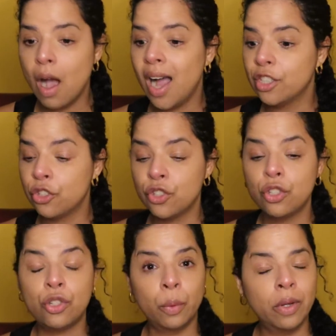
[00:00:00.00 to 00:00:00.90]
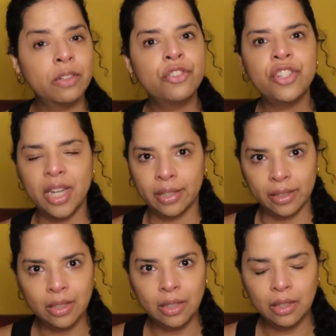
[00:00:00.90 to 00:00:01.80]
I just don't
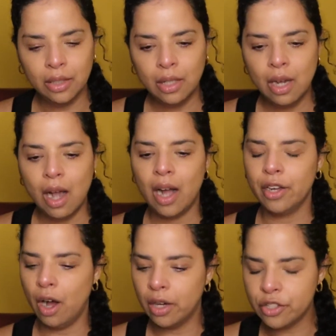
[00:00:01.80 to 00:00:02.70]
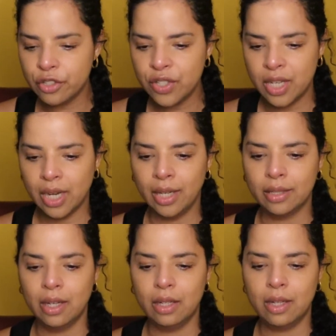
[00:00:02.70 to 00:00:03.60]
understand it. I
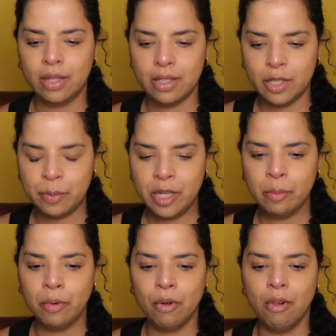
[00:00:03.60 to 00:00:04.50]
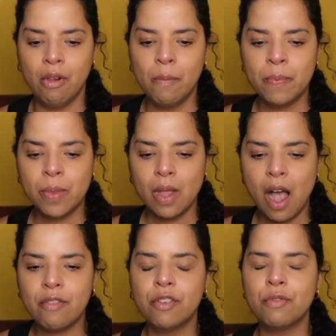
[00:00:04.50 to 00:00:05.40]
understand that these people
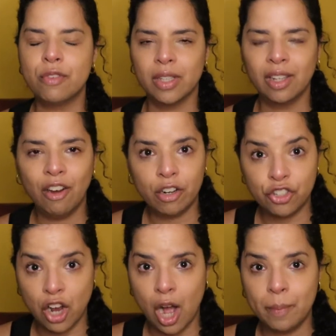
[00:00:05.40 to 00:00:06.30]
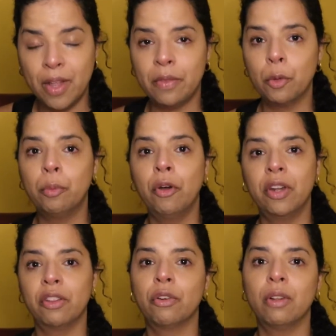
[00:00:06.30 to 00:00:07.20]
have a really hard job, that they're
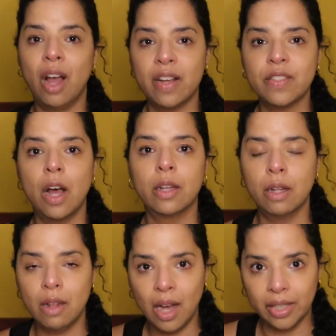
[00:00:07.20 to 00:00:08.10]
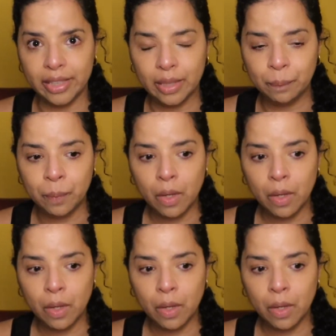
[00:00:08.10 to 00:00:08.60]
putting their lives on the line.